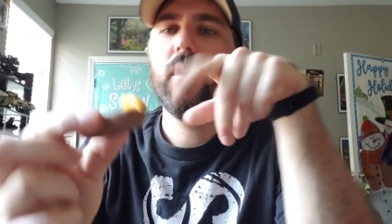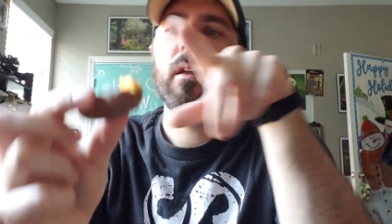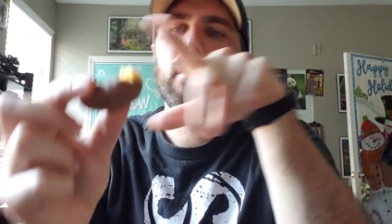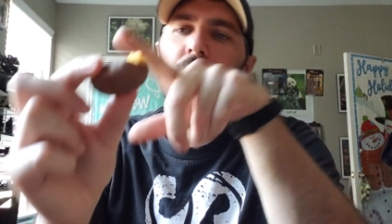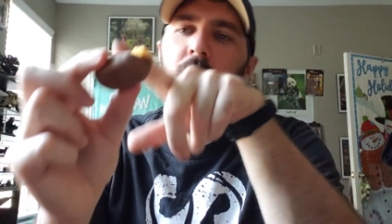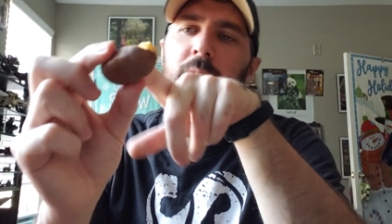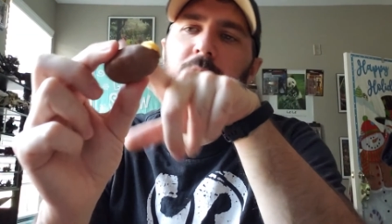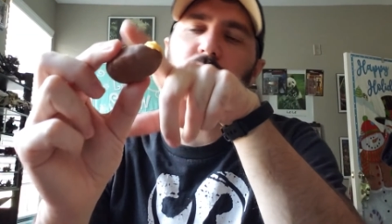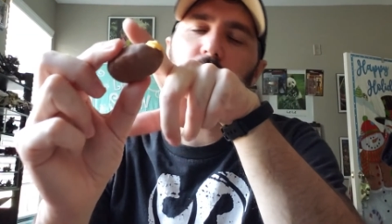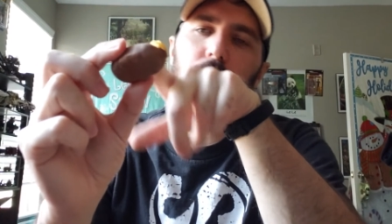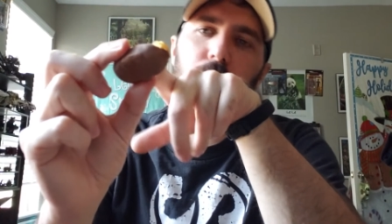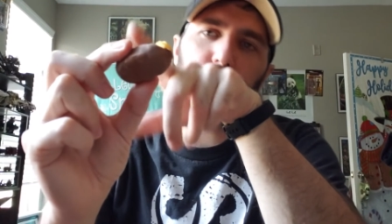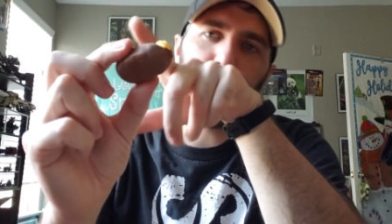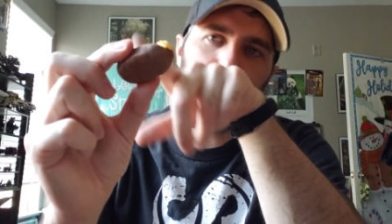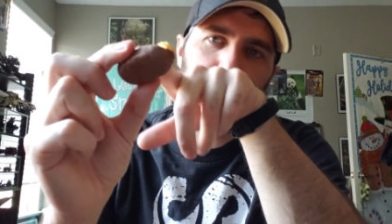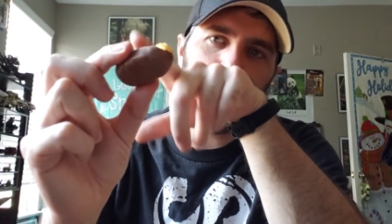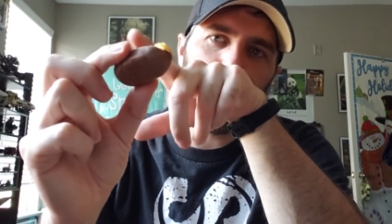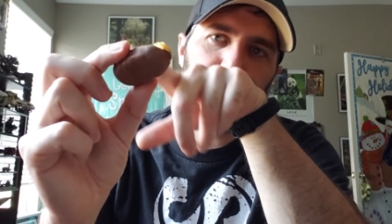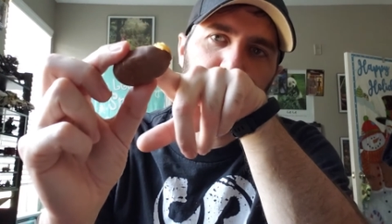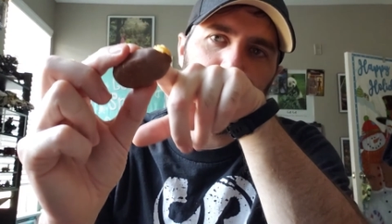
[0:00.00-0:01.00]
These are pretty
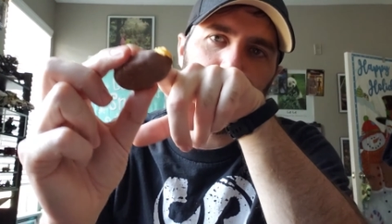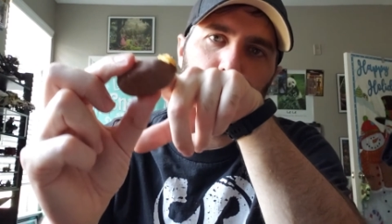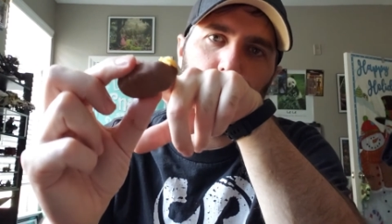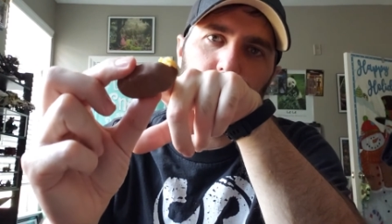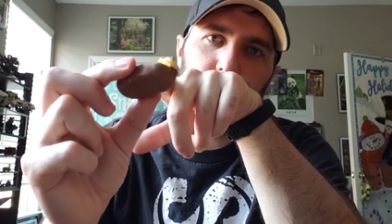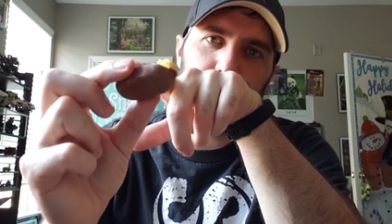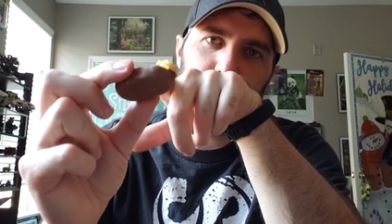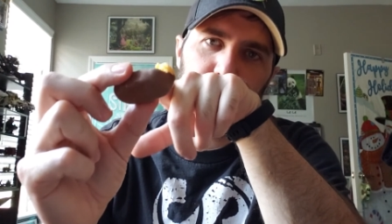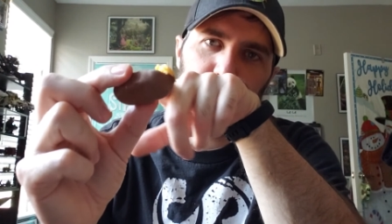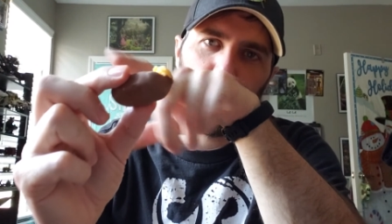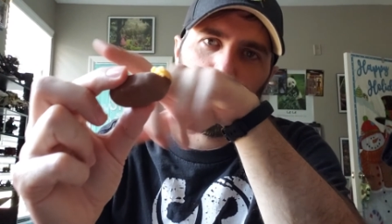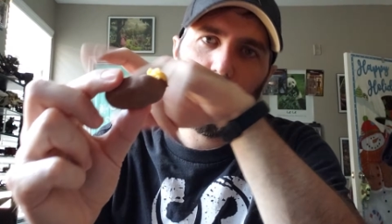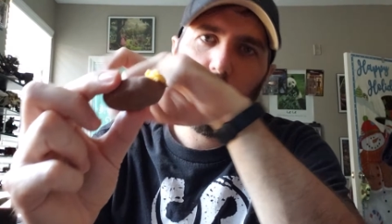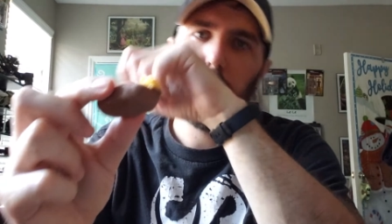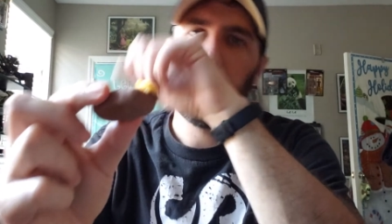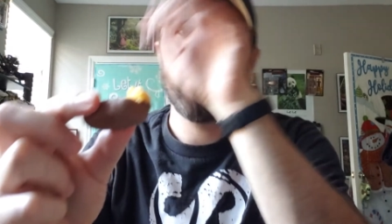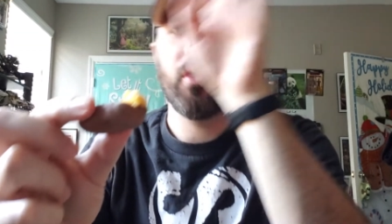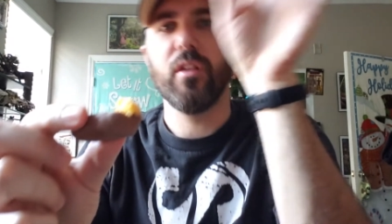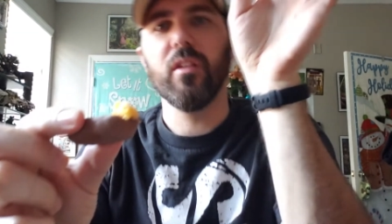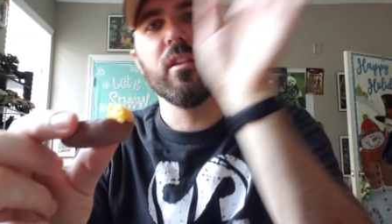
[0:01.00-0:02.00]
close to perfect as well,
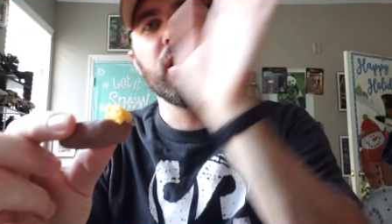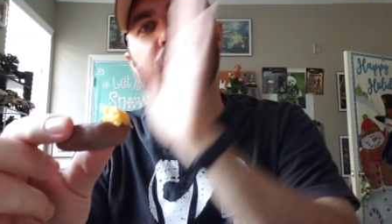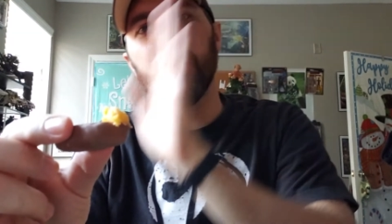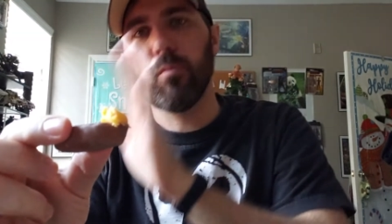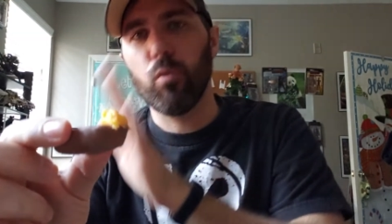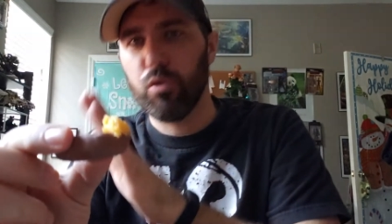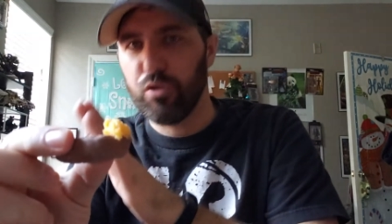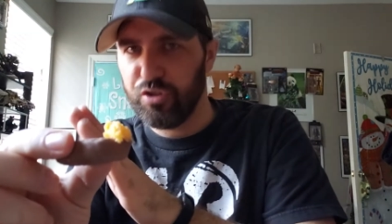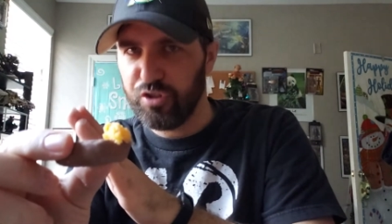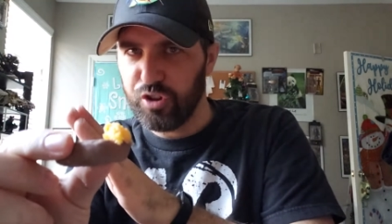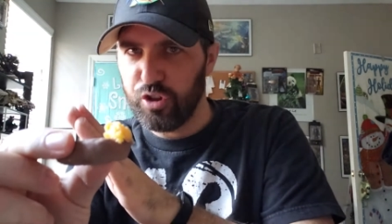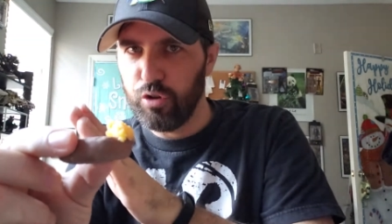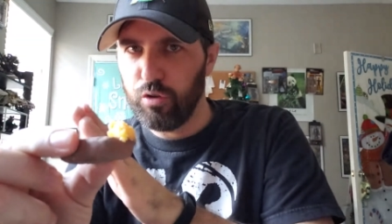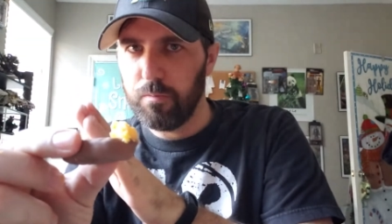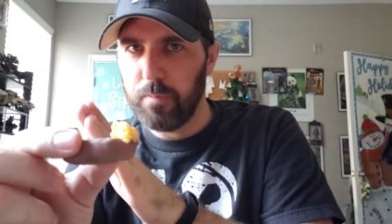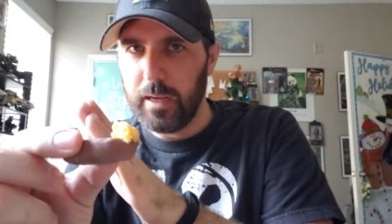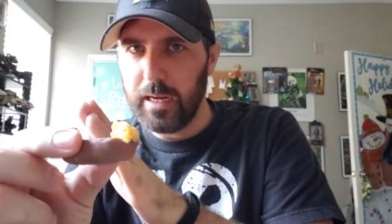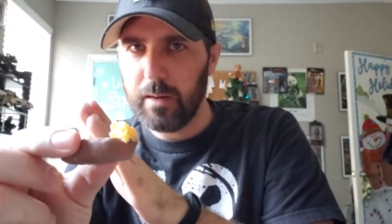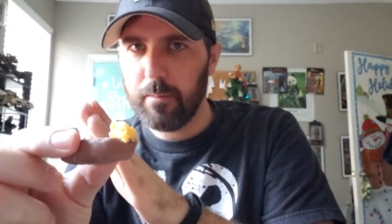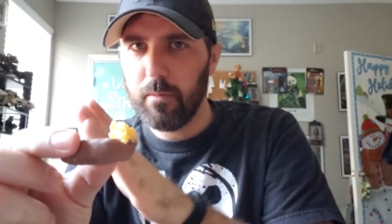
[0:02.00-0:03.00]
but the little more skewed
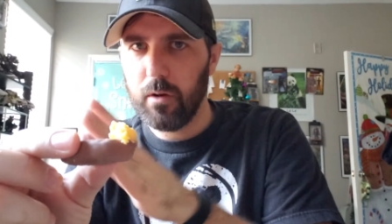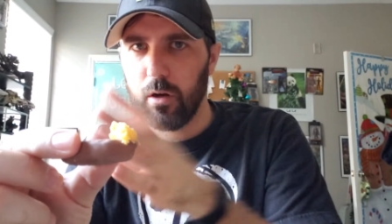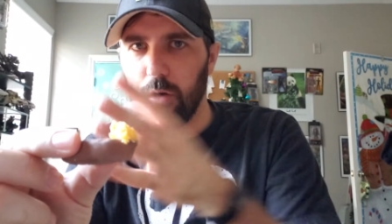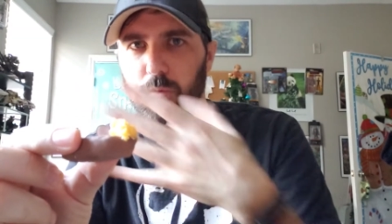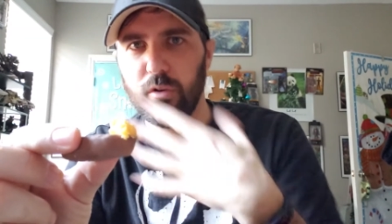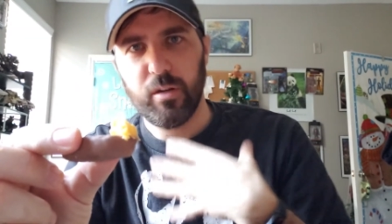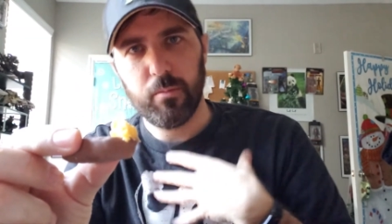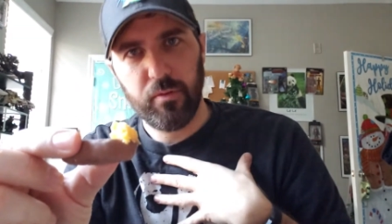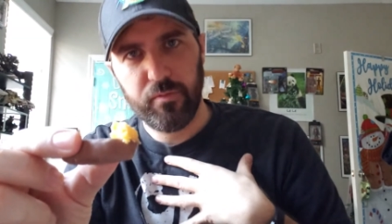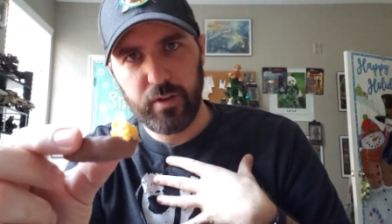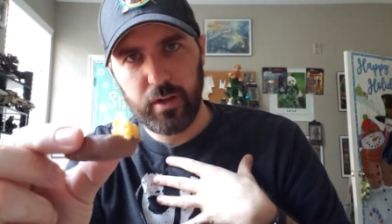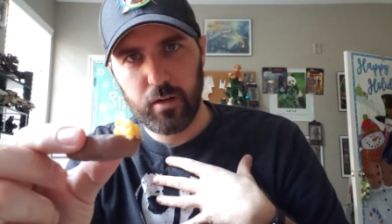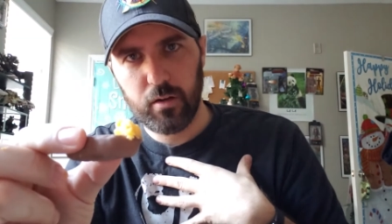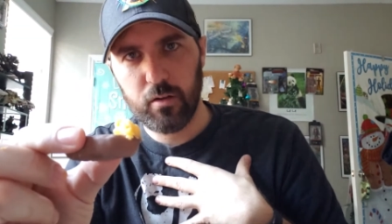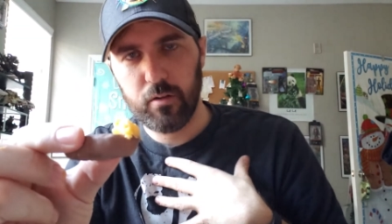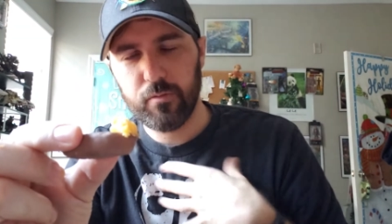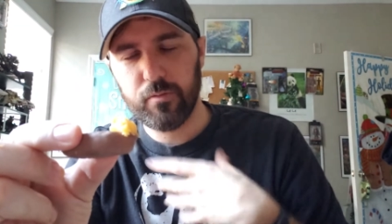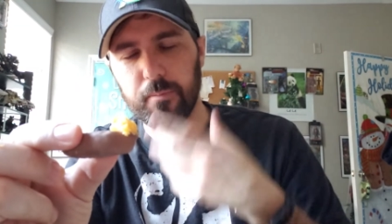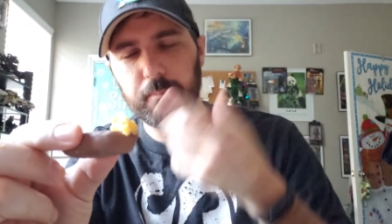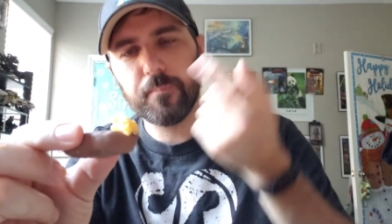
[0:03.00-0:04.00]
peanut butter, which I'm a fan
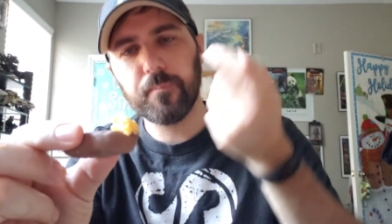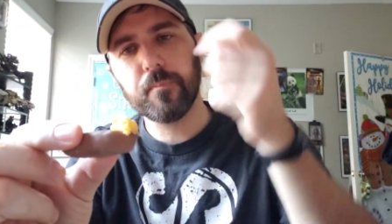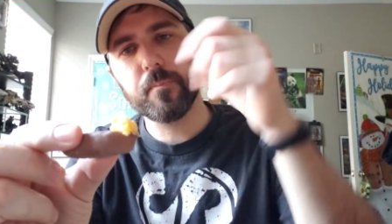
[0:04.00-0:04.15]
of.